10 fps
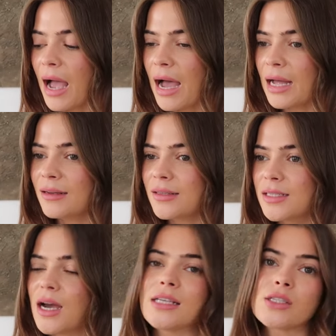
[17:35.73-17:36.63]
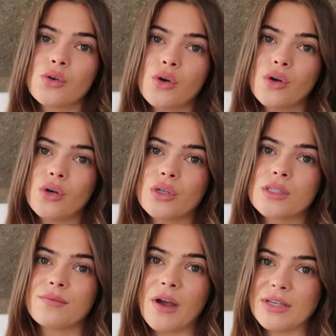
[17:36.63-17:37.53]
And I saw
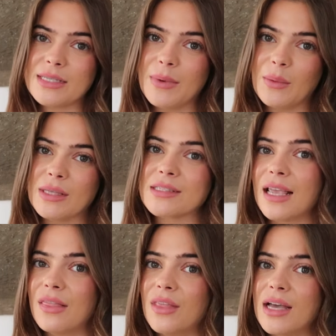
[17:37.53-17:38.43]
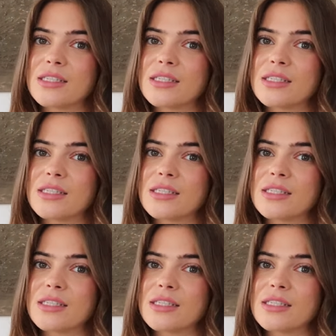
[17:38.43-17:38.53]
some very similar ones in there.